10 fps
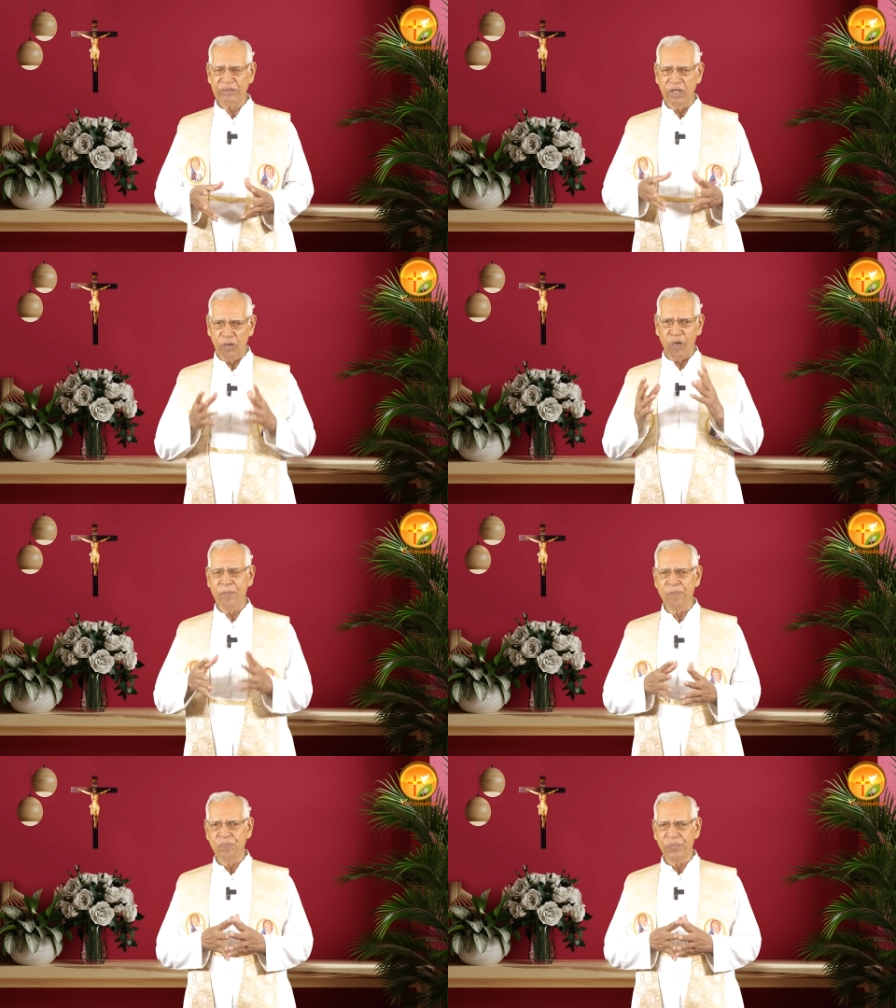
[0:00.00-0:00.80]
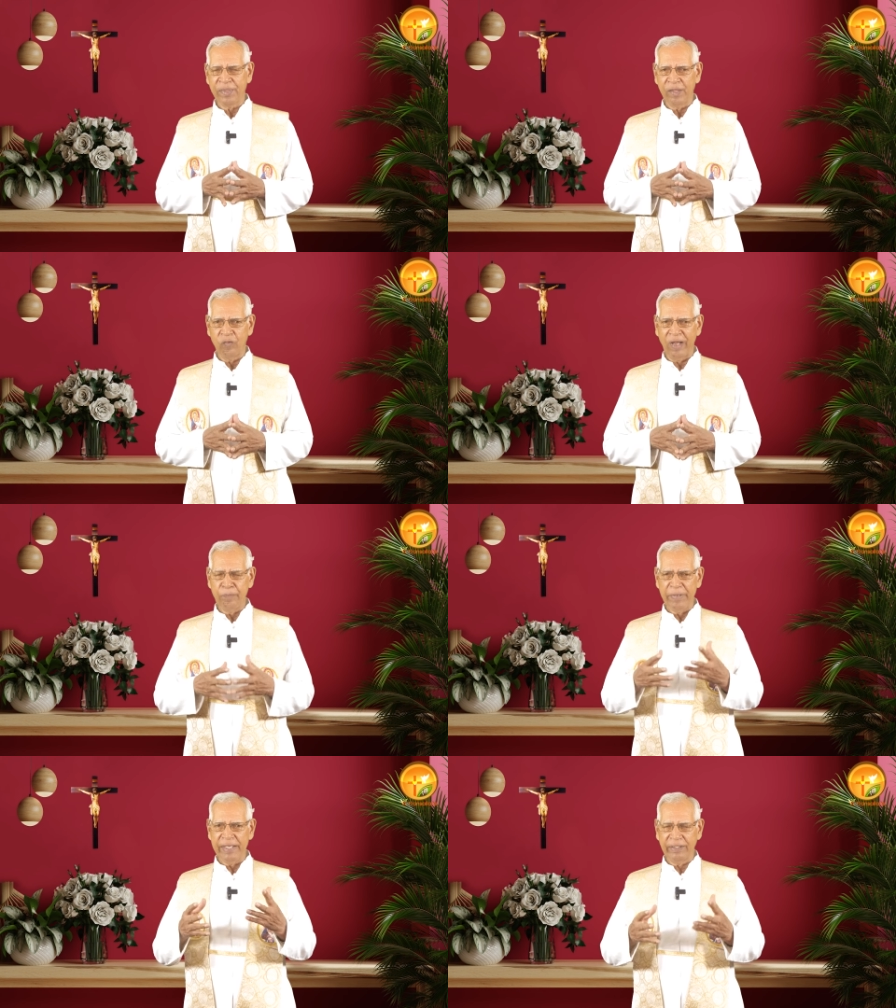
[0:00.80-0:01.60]
with their own well
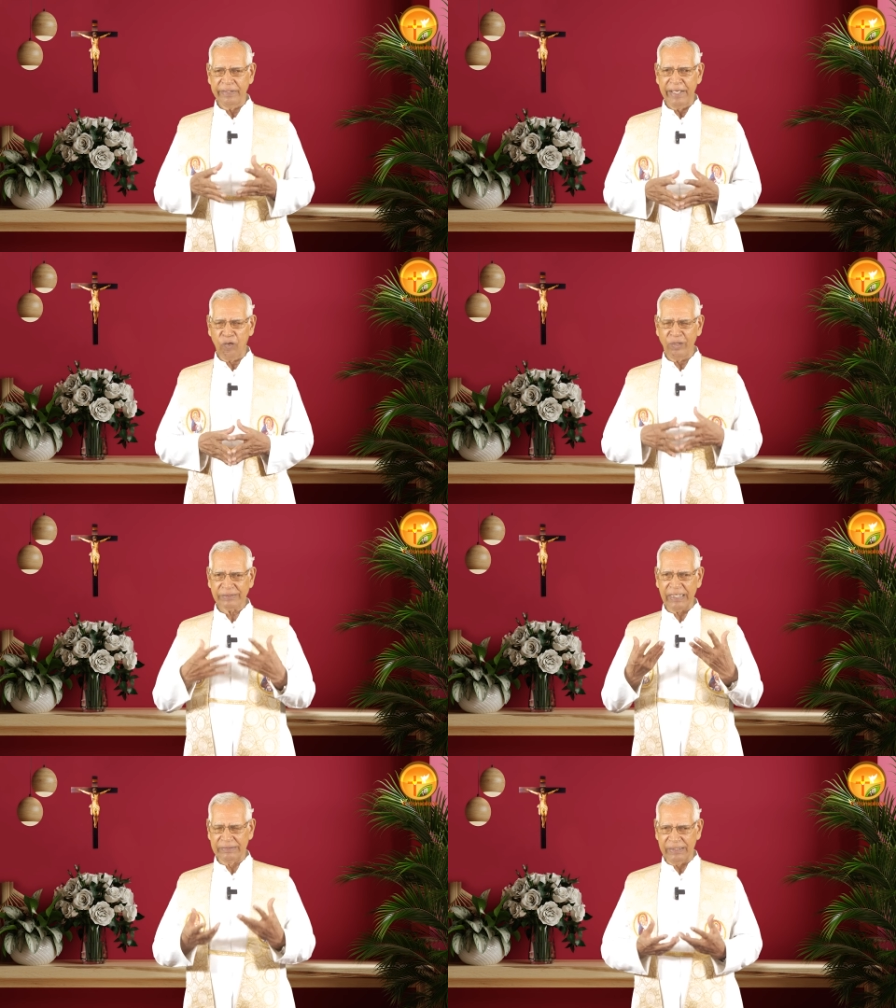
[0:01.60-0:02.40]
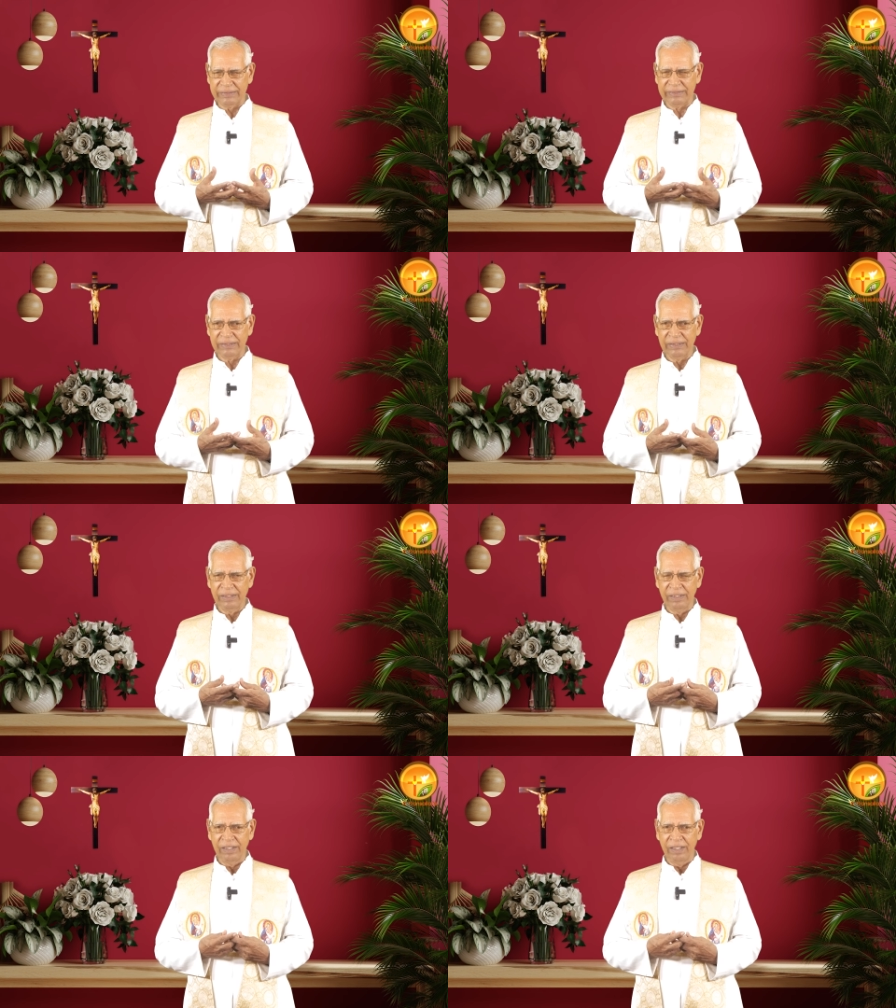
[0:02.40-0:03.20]
being, their own success.
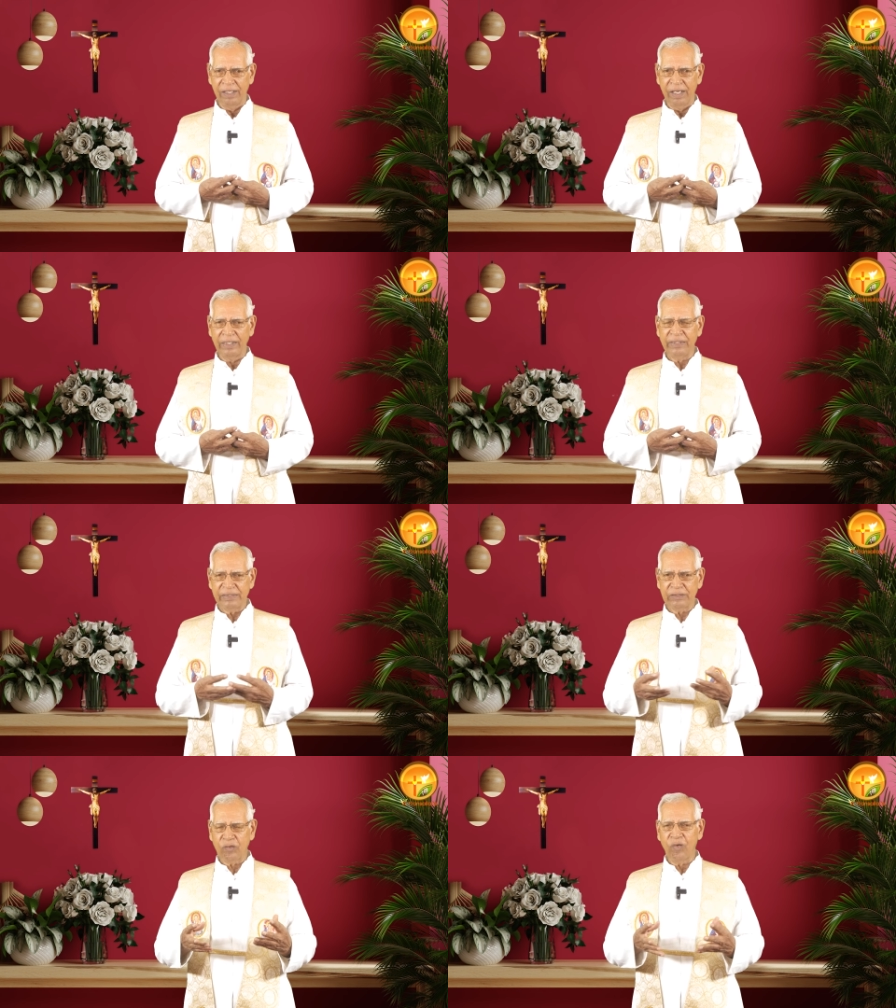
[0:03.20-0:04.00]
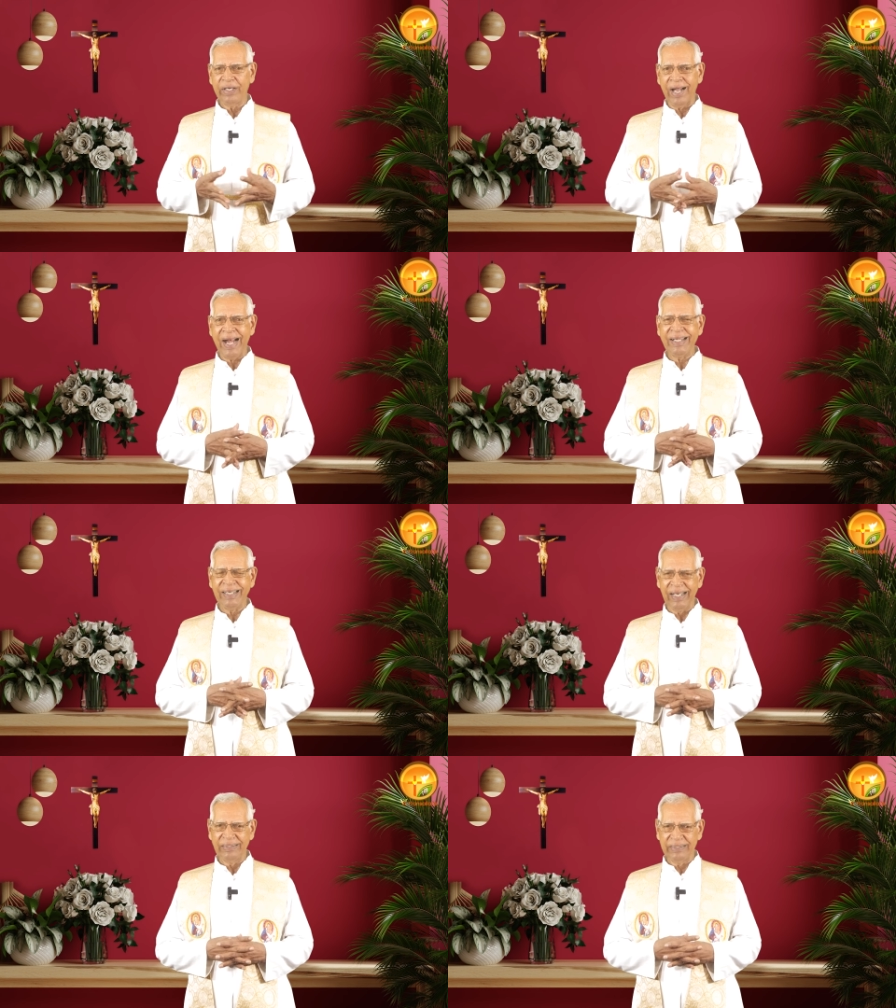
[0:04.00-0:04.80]
And this is called
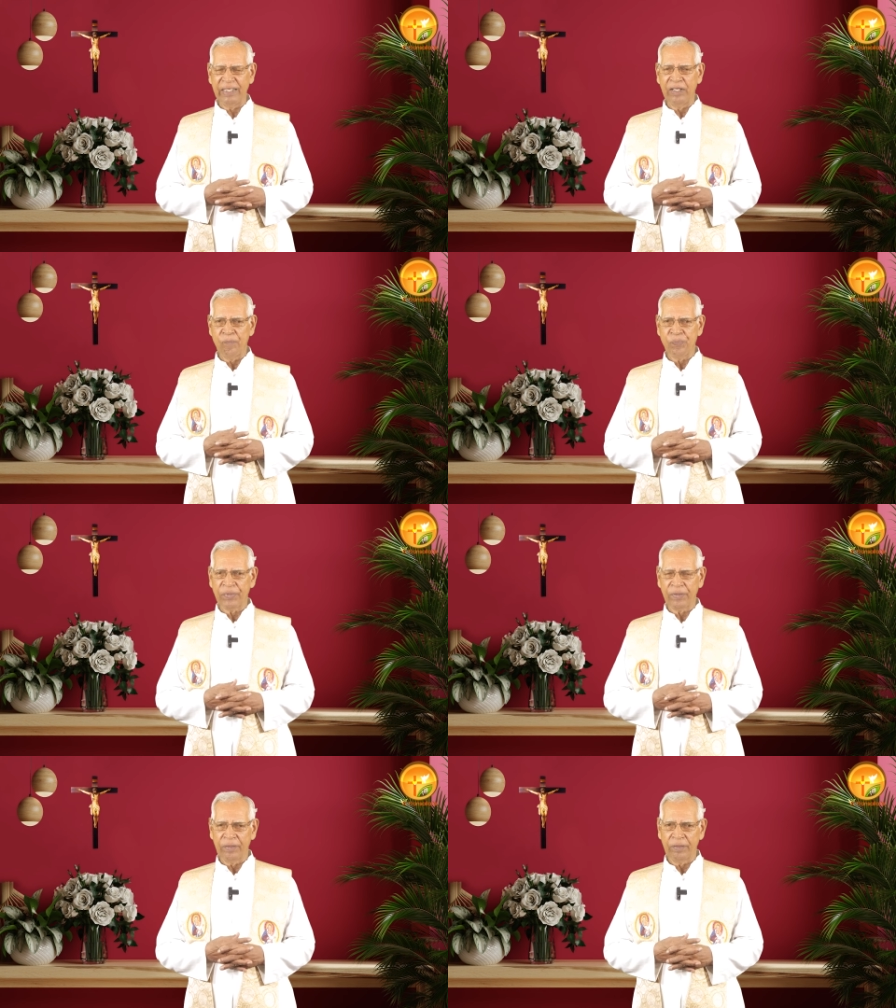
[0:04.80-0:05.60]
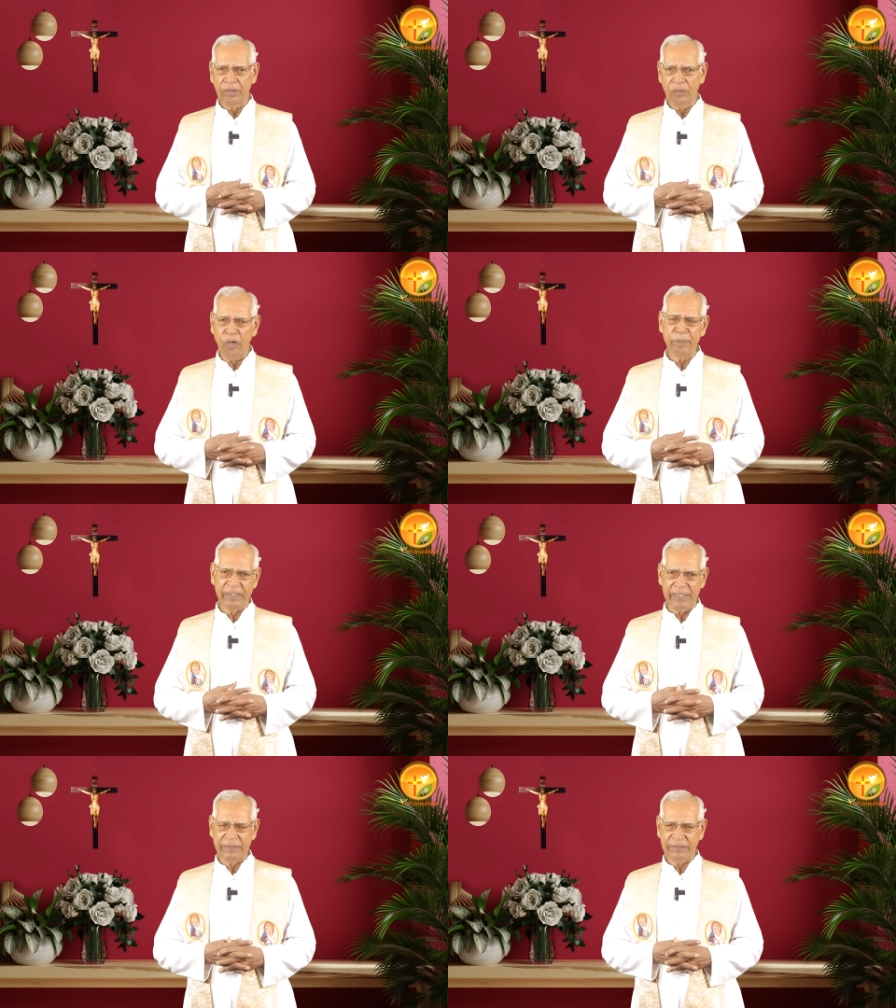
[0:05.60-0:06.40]
unhealthy
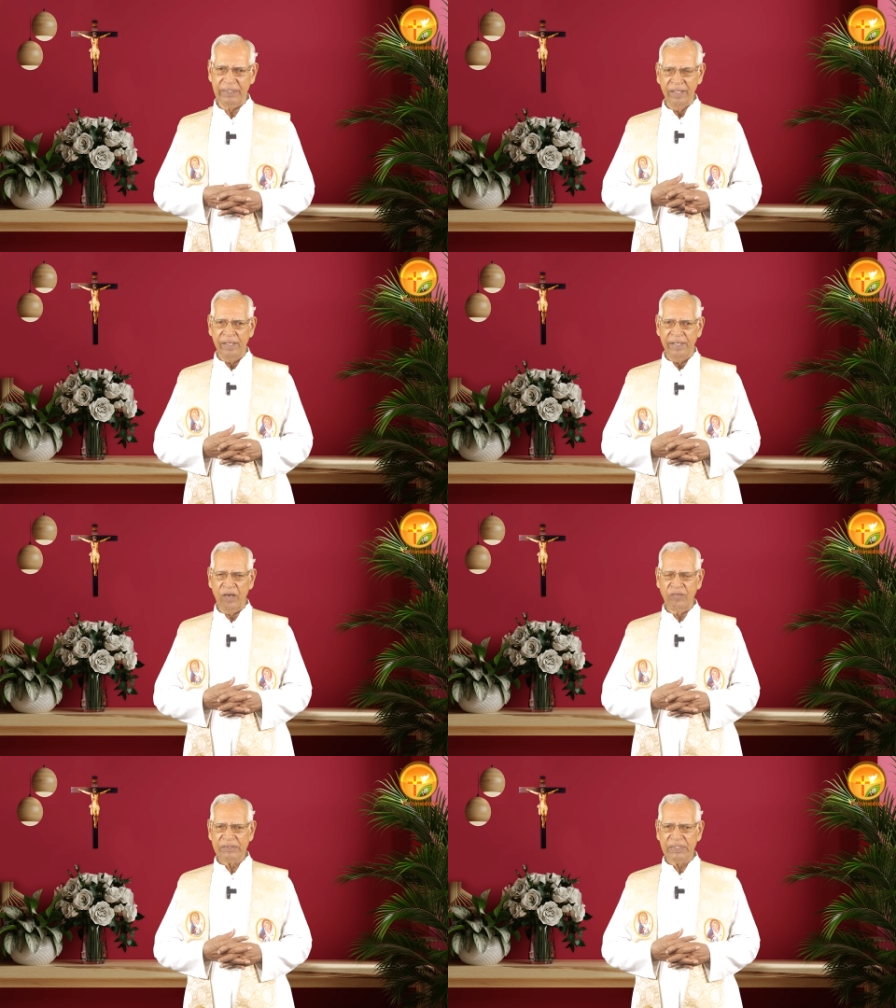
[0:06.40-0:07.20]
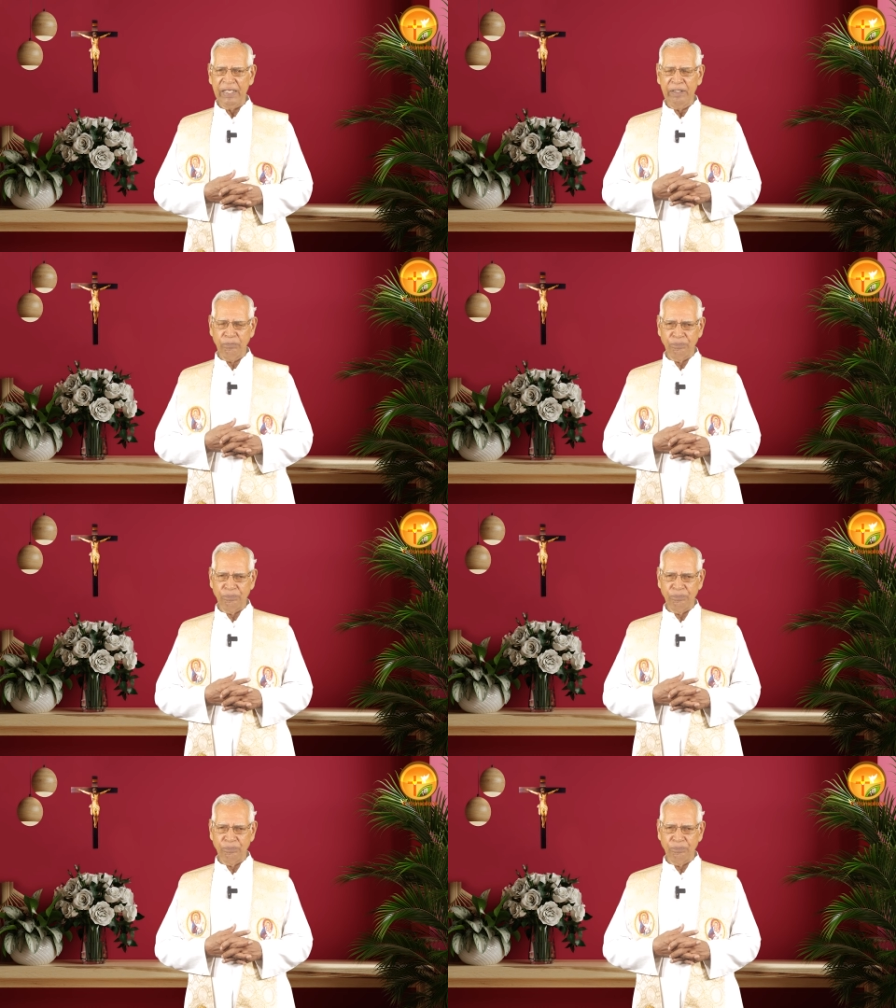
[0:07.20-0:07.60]
competition. Now we see